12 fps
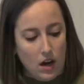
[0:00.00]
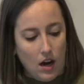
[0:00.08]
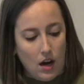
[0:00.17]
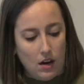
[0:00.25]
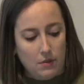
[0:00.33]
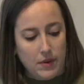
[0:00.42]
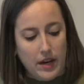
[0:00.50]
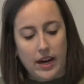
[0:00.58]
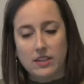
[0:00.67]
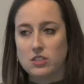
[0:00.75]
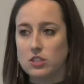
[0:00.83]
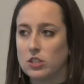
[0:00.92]

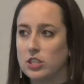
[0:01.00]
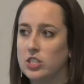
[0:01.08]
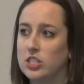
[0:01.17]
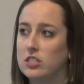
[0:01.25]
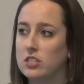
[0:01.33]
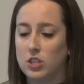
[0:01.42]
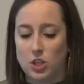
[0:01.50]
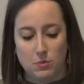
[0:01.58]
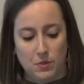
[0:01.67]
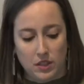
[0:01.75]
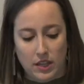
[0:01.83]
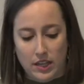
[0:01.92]
As secretions
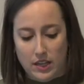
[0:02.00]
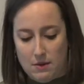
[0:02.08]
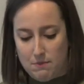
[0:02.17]
accumulate,